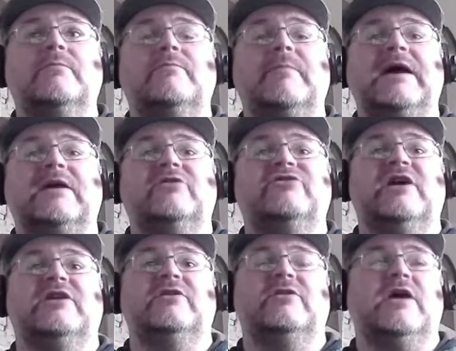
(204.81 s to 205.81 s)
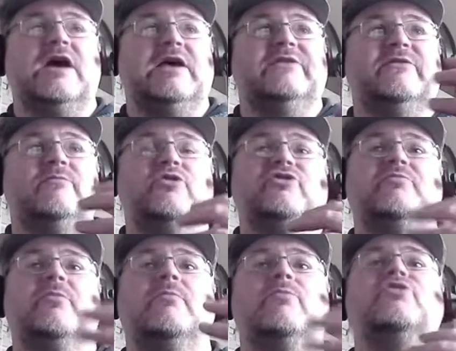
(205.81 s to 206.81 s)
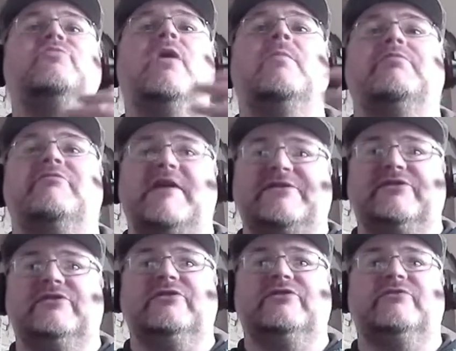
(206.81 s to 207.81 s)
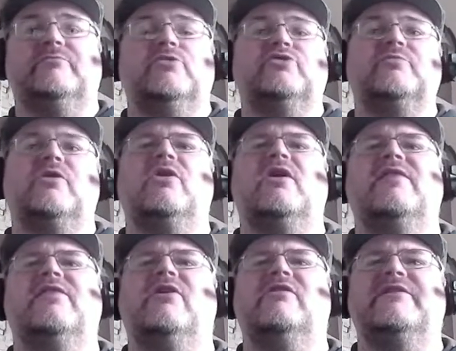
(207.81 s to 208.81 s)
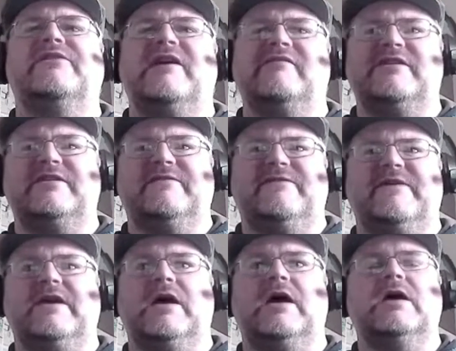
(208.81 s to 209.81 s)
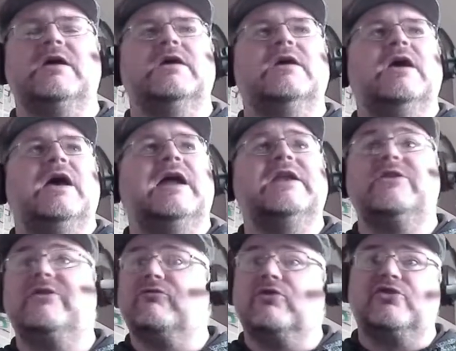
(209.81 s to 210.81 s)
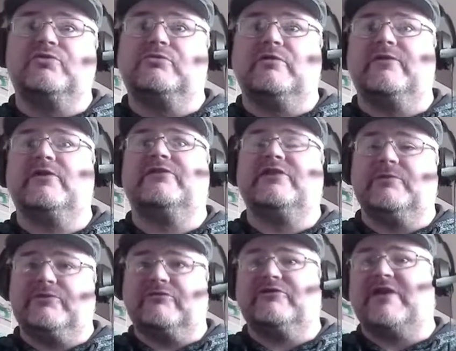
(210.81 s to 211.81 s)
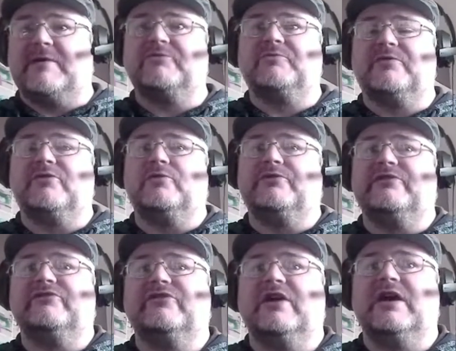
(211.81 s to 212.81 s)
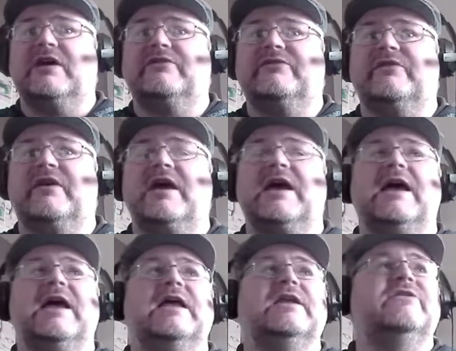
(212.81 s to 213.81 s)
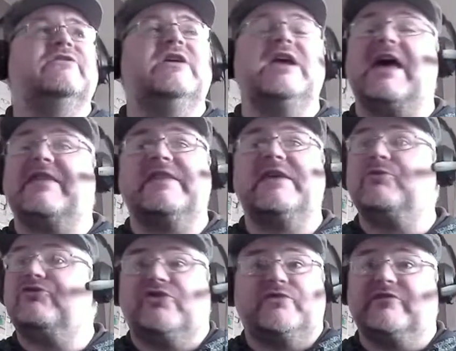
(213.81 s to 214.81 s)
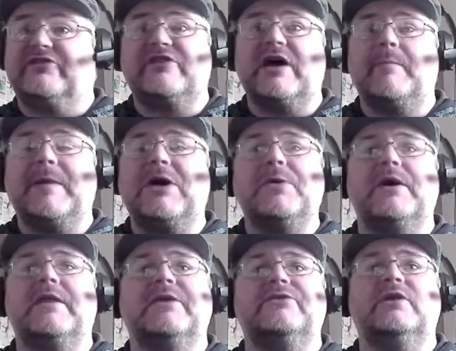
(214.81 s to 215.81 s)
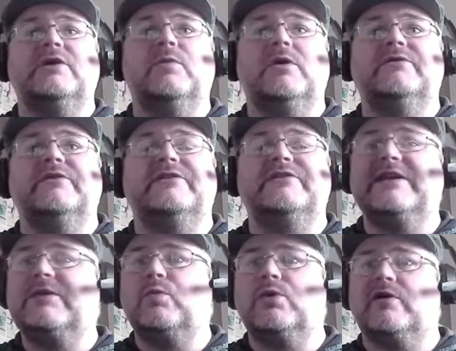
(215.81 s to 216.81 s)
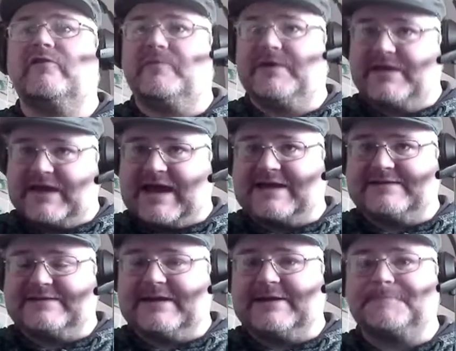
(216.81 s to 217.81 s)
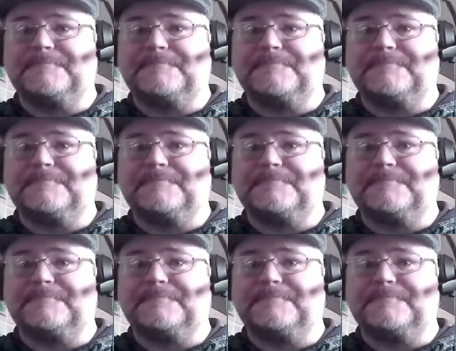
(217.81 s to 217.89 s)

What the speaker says: Michael Shannon has a much, much more presence, much more authoritarian figure, and the roles were reversed. It was Chris Hemsworth who was in charge, and it was just for his star power. That's all it was. It didn't work for me, the casting.